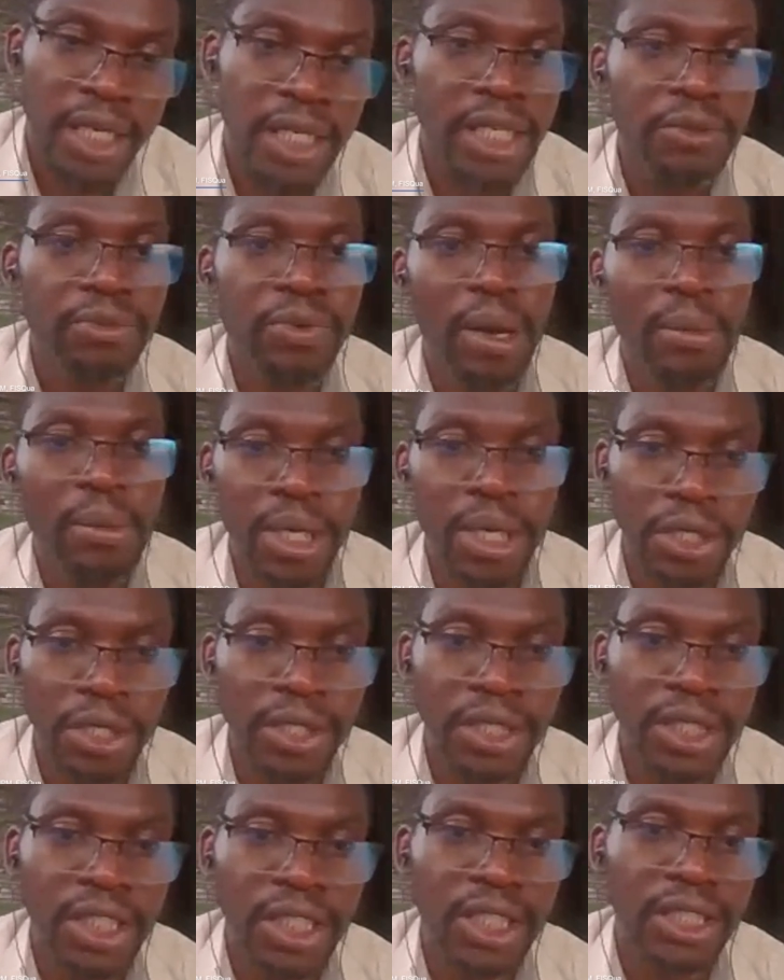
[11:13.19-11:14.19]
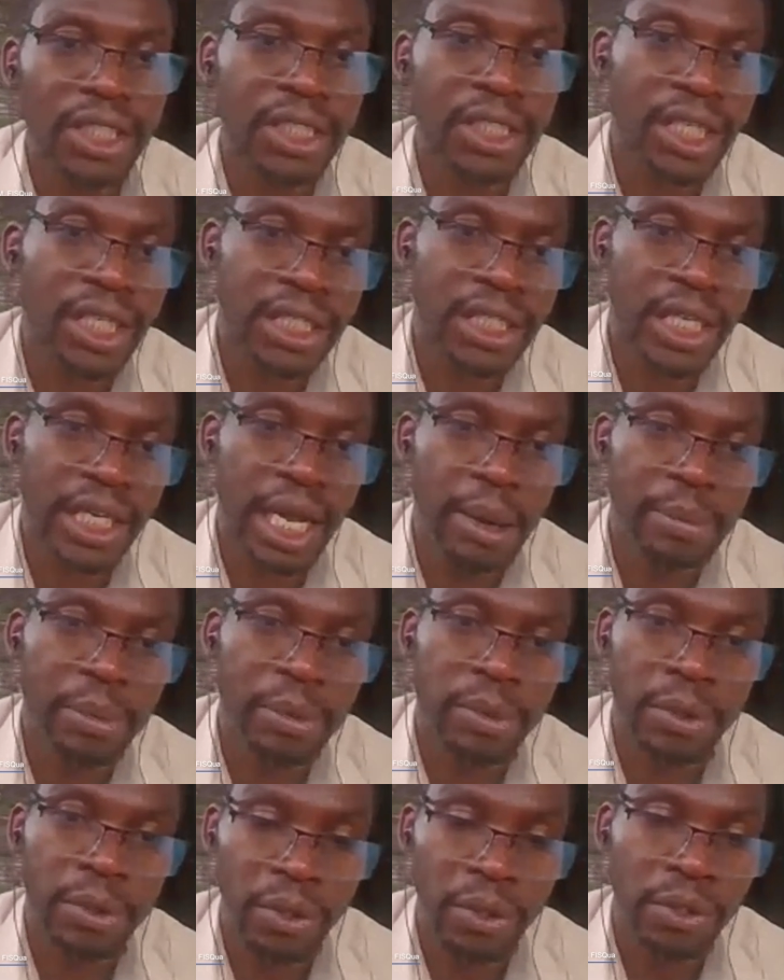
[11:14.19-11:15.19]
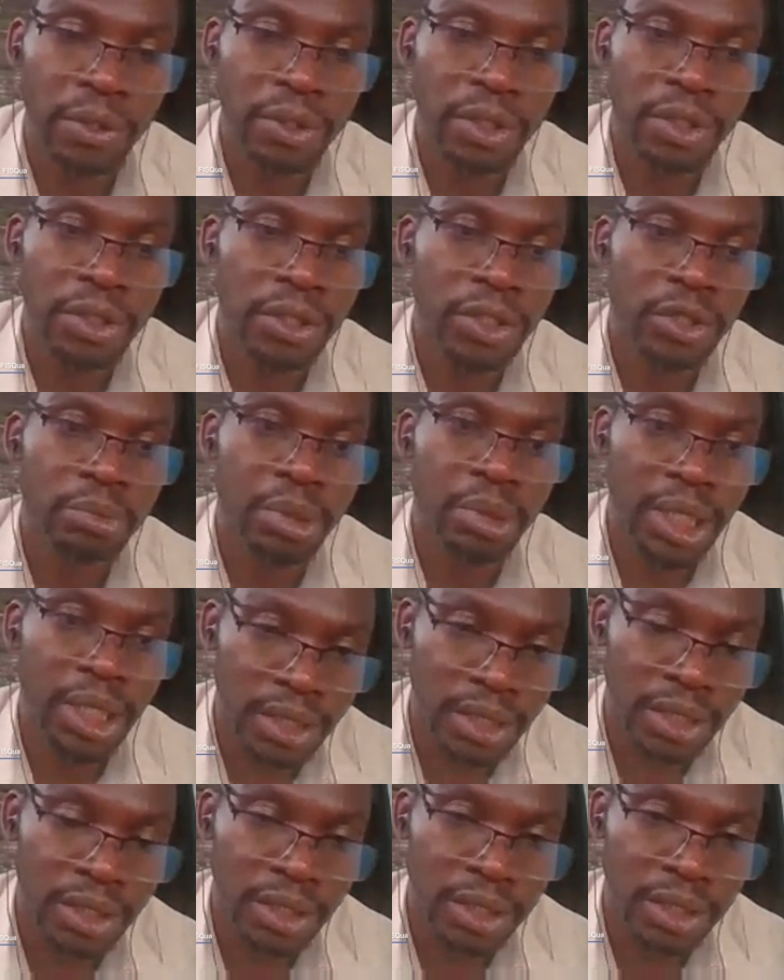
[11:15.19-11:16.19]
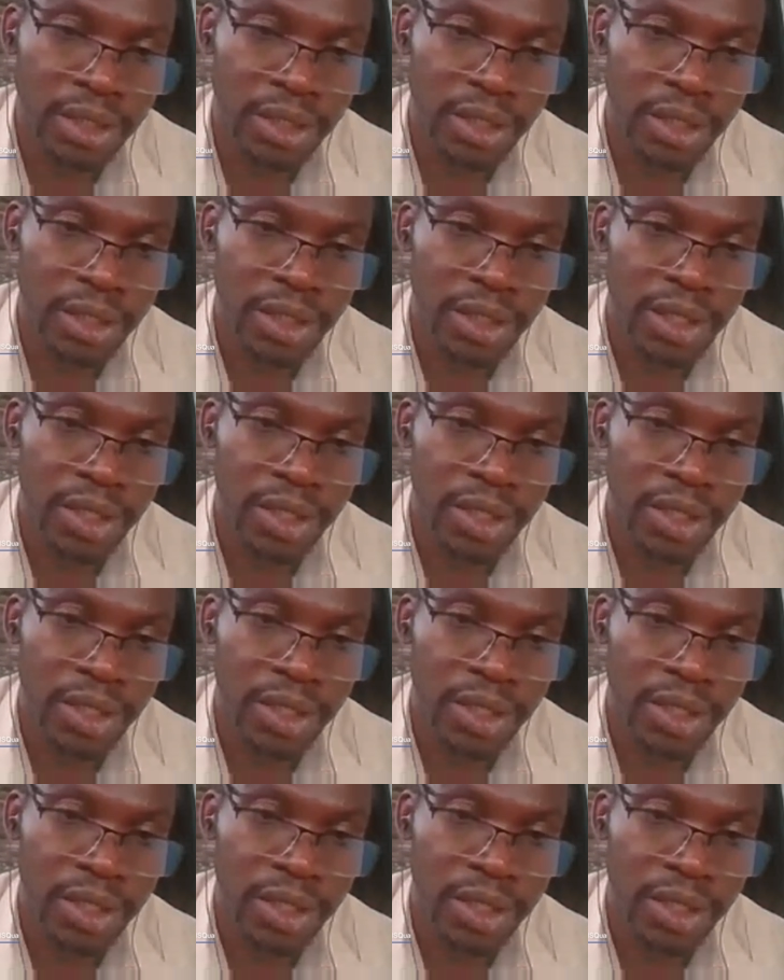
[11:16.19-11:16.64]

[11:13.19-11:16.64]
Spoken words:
And if we are measuring the incidents that happen on a continuous basis,